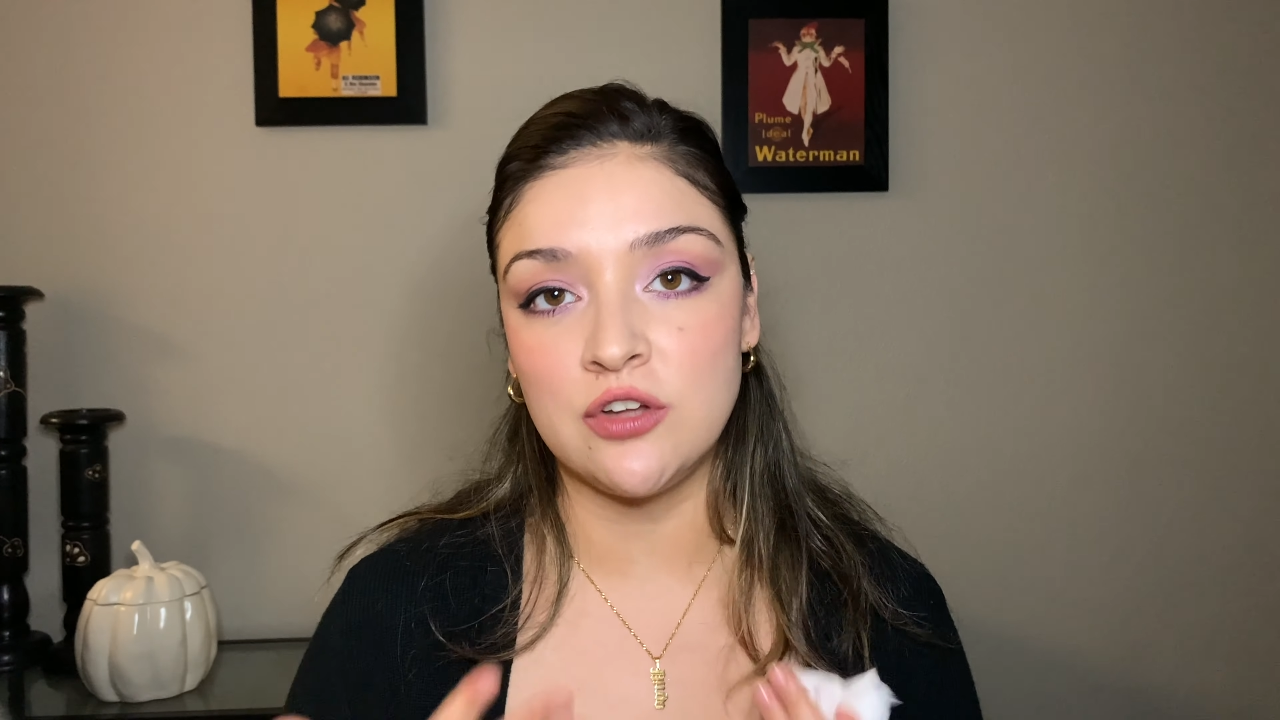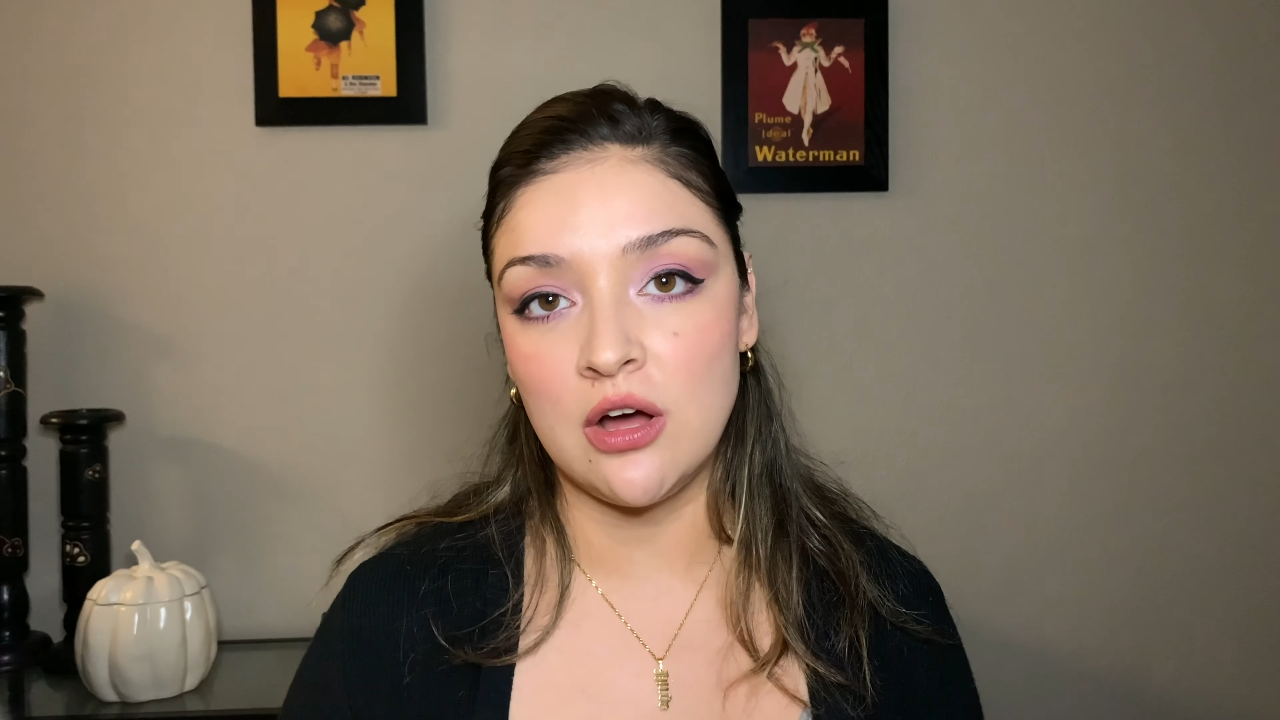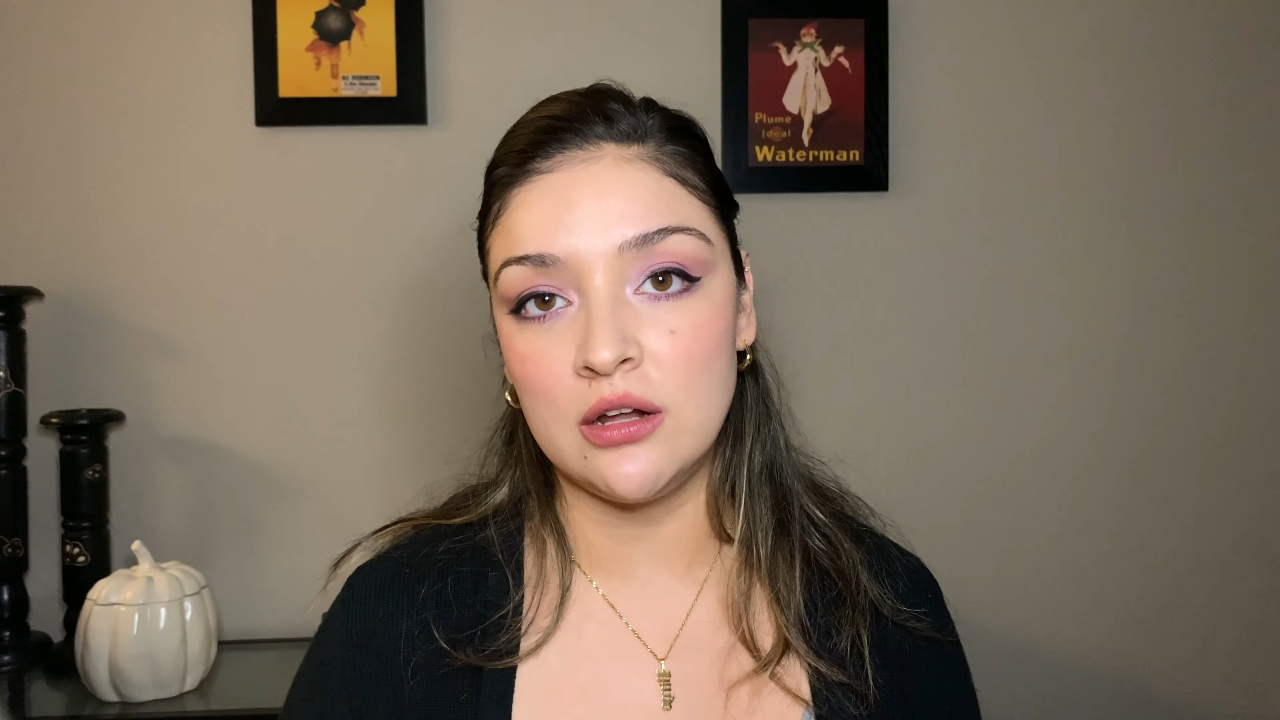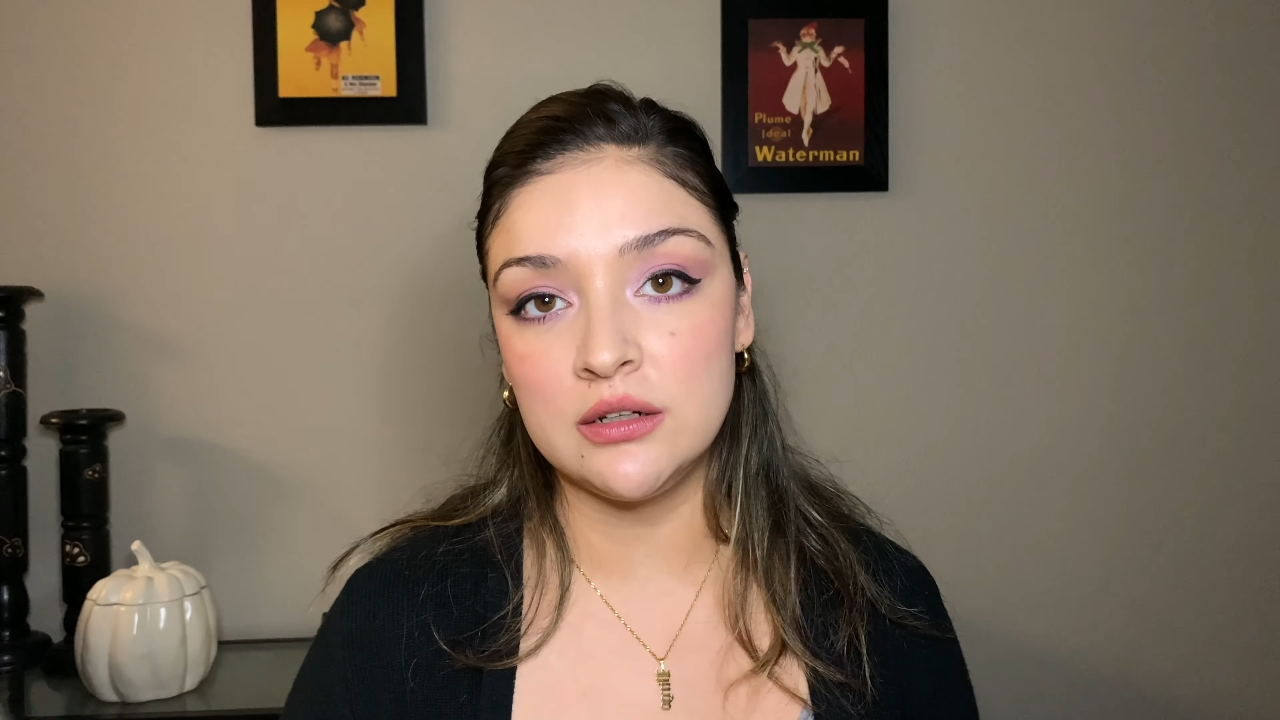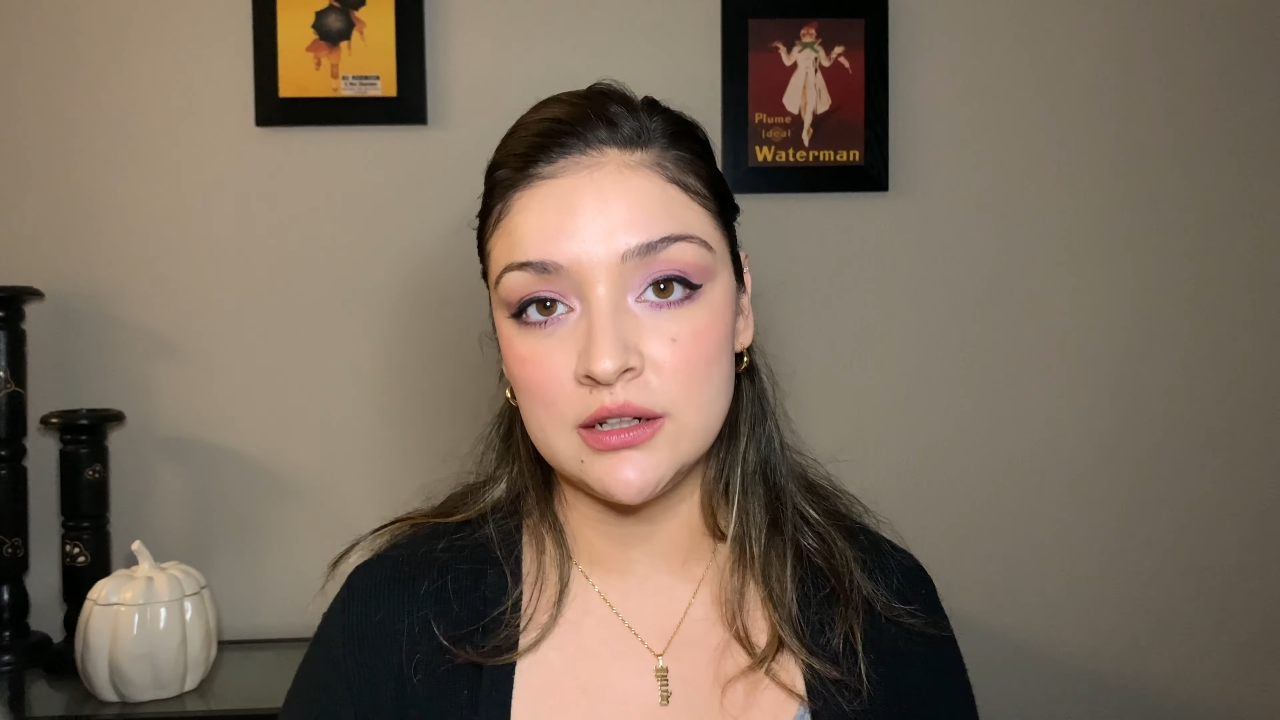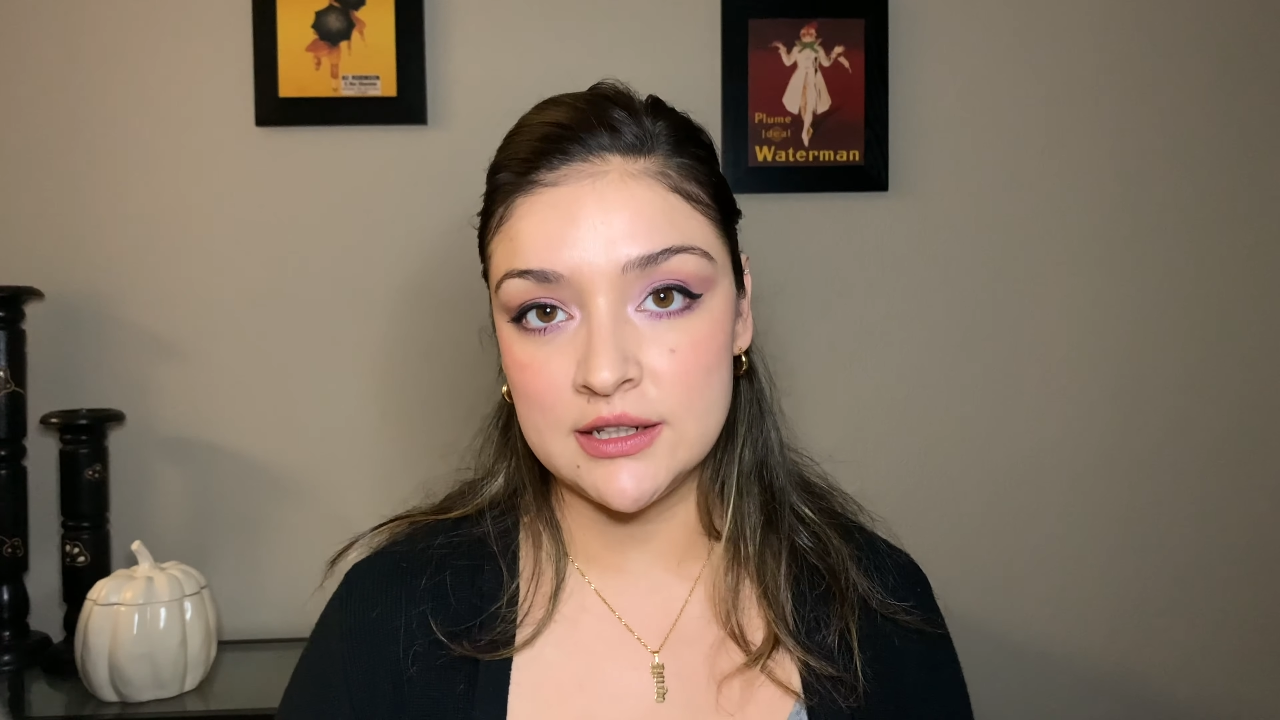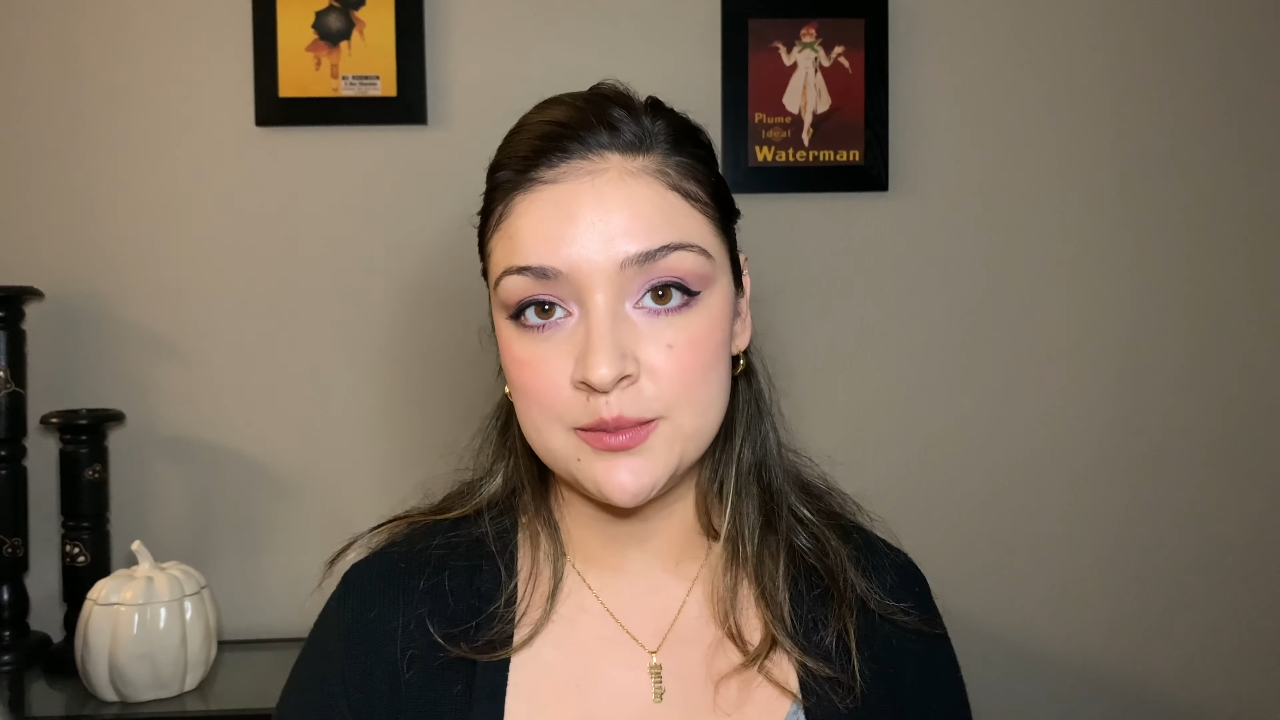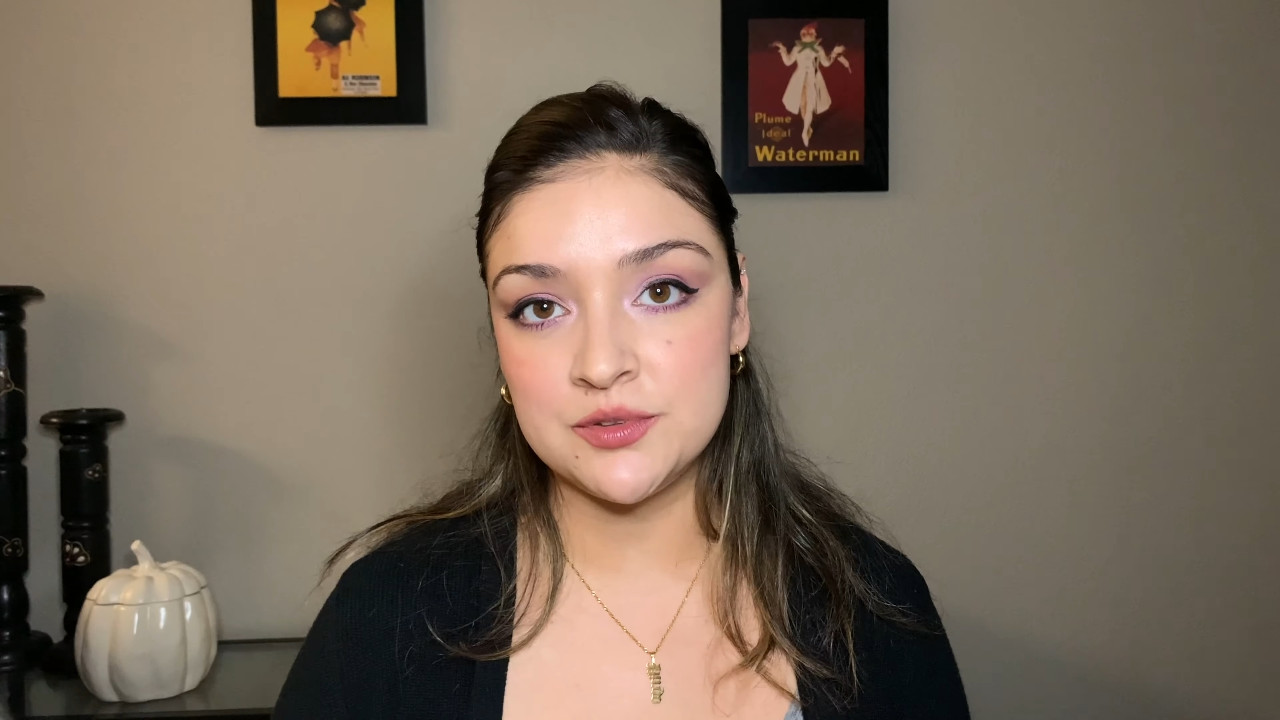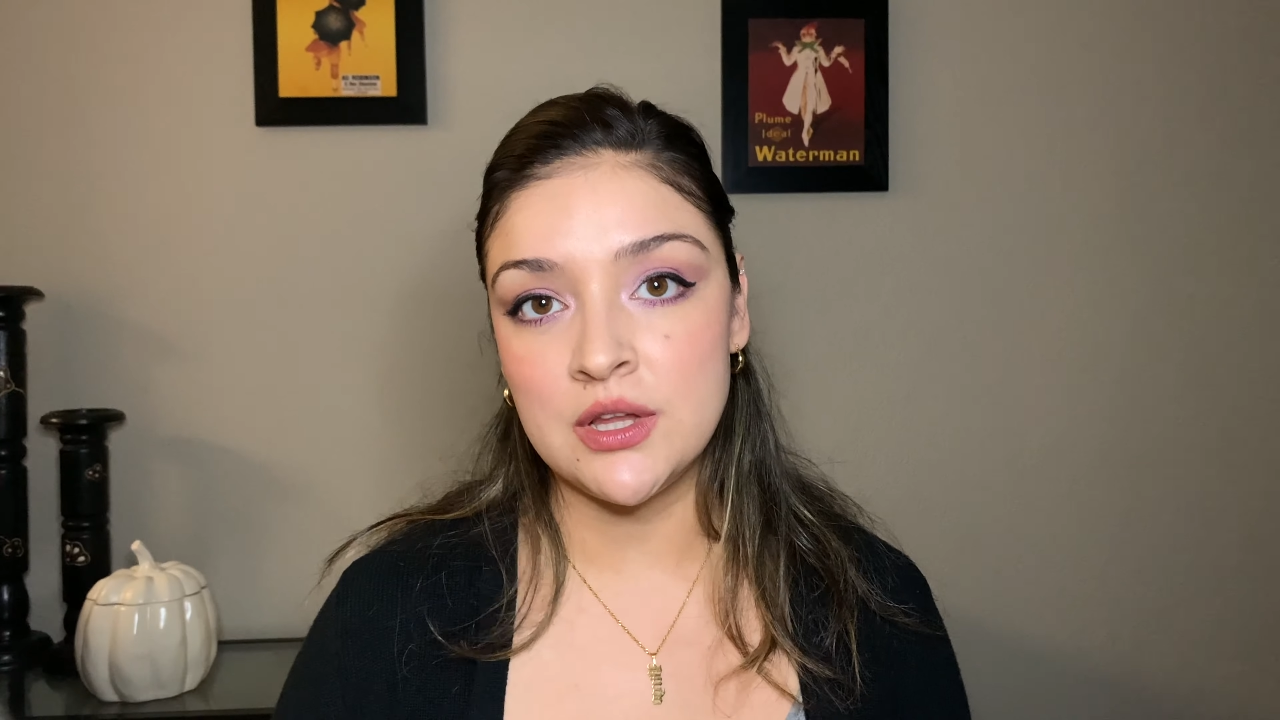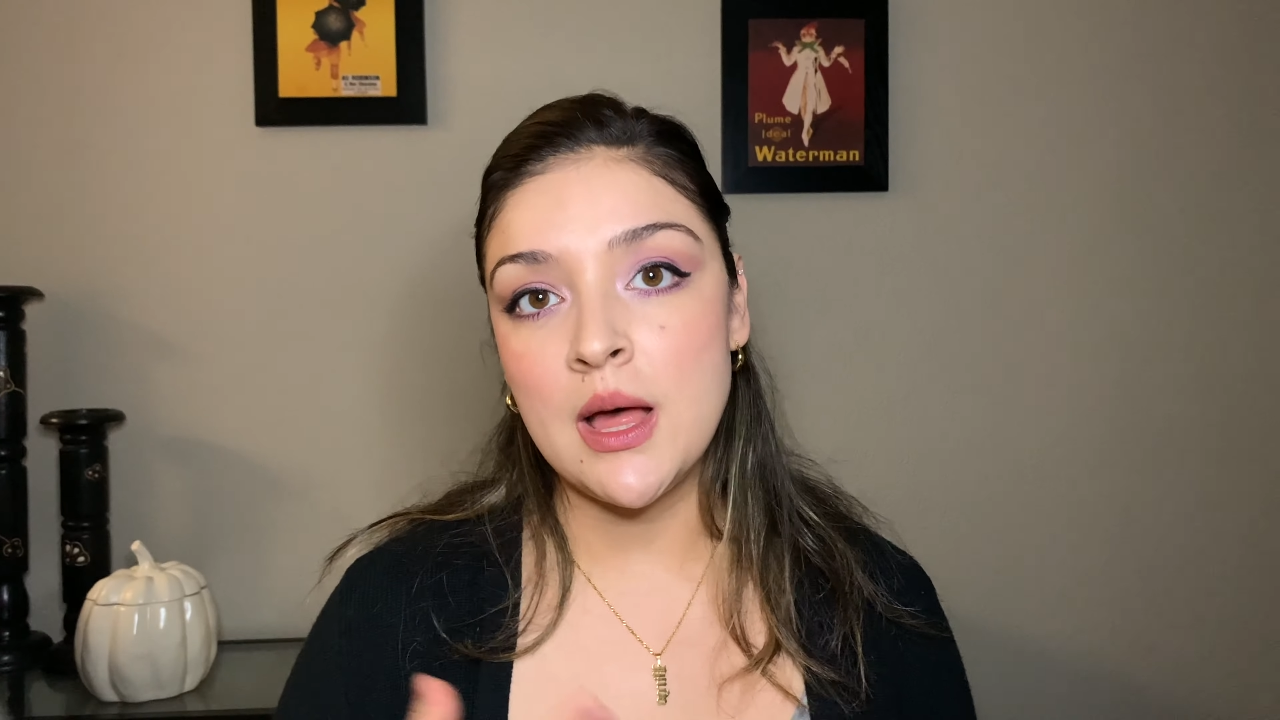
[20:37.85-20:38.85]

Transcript: on the lips,